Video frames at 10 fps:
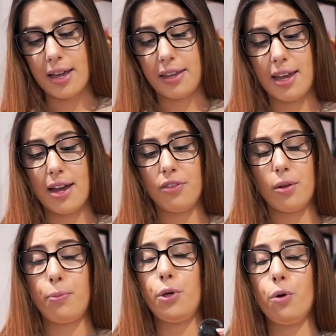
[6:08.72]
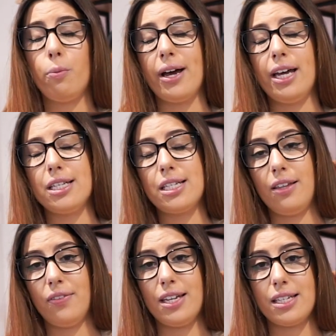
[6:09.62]
Again, the pure bass
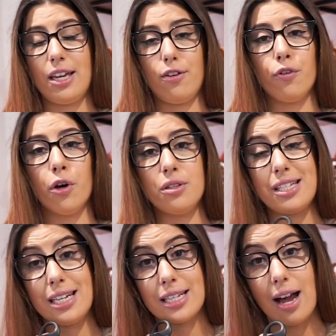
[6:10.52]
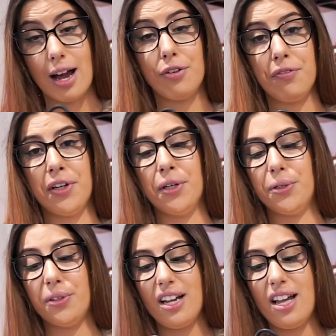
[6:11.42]
in these earphones is
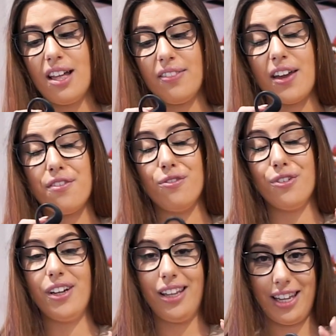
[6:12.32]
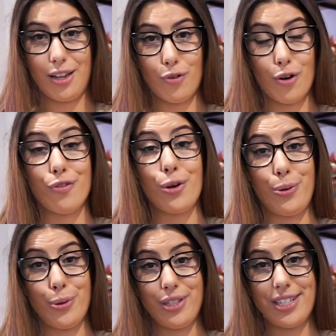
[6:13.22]
unreal. They really give off a
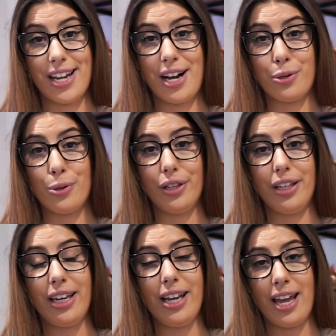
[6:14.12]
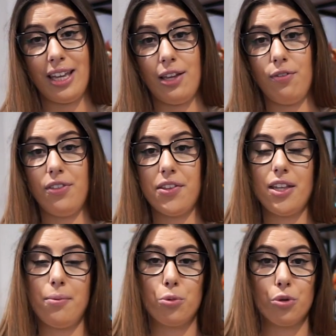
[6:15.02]
good sound quality, and given that
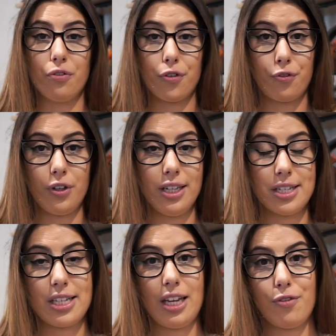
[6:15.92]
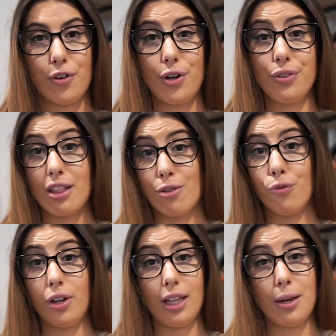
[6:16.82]
they're more of a fitness earphone, that's
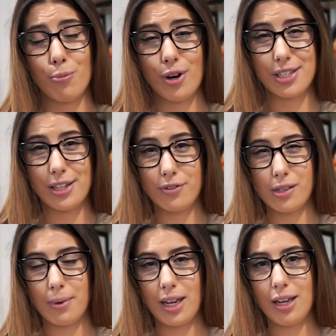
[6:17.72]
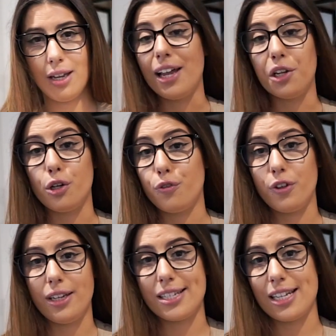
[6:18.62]
really impressive to me. A lot of
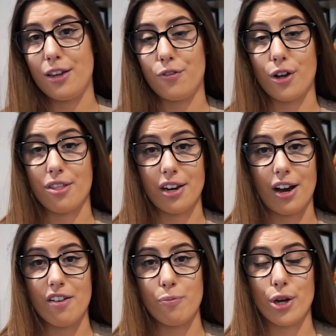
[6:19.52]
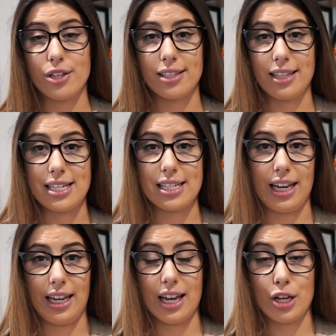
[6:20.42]
fitness earphones that I've personally
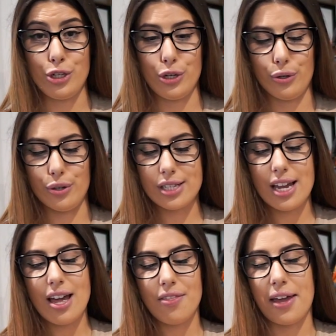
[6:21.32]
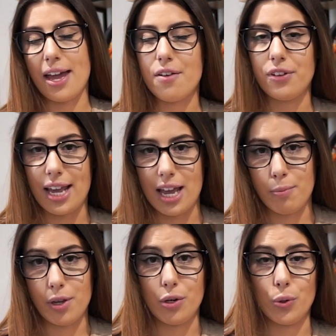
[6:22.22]
seen and used, they have an
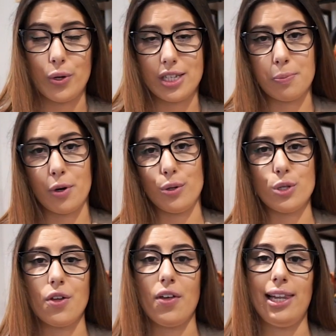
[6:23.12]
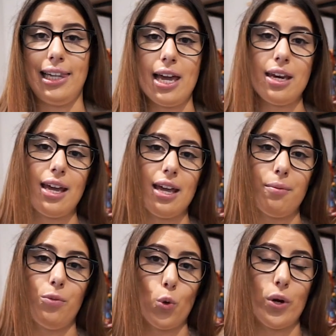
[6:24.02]
ambient noise mode, so they let
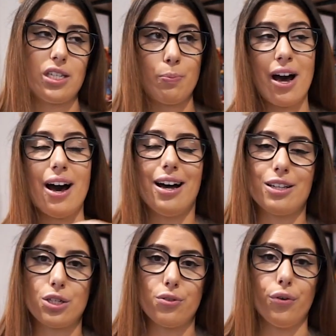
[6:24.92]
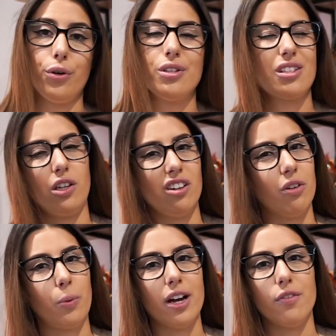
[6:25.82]
noise pass through so you're
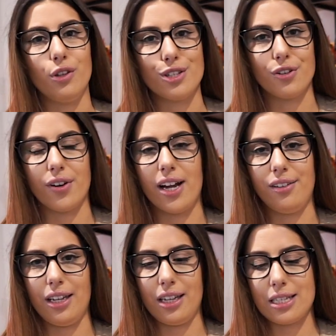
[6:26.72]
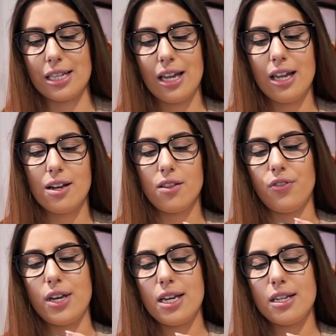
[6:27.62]
aware of your surroundings.
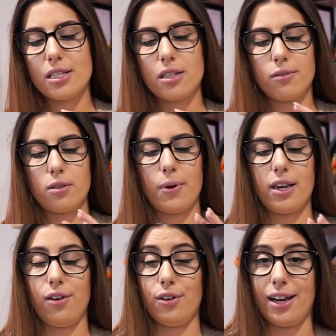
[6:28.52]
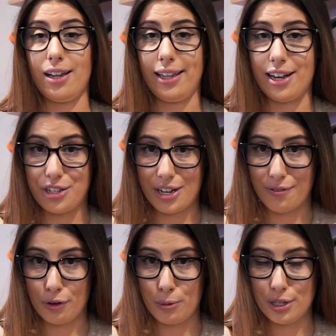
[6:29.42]
These, depending on how loud you
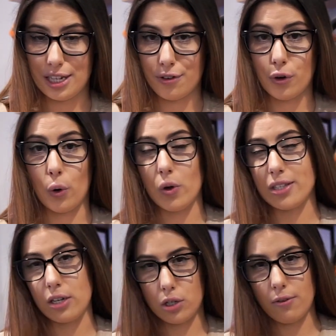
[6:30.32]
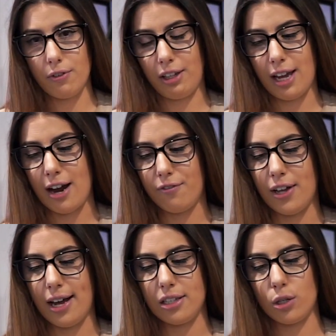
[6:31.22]
have your music, of course, they don't really have
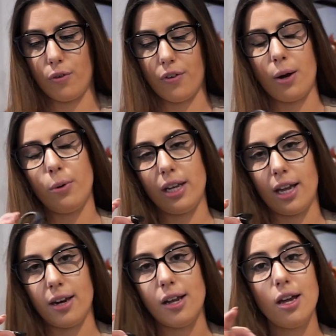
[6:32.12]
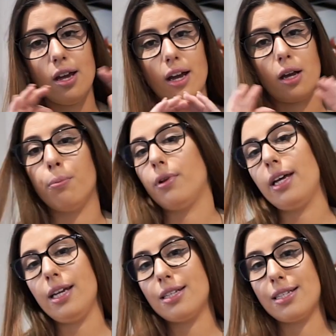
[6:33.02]
that. So if I want to get a
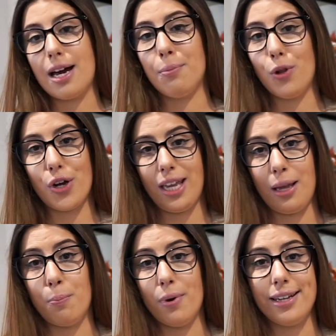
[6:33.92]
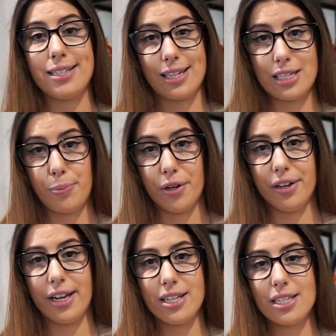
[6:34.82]
complete sound blocking bass
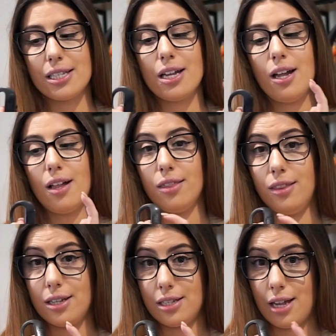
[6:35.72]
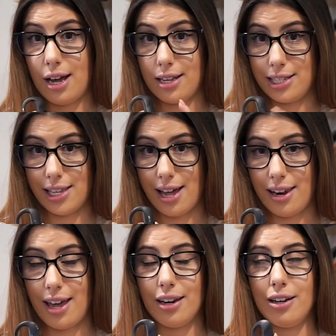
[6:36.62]
experience, this has that,
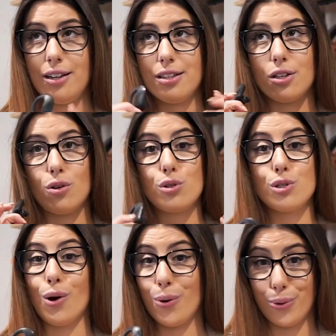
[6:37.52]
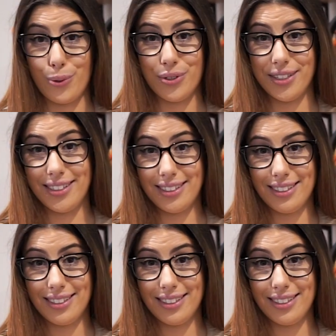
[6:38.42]
and it is so good.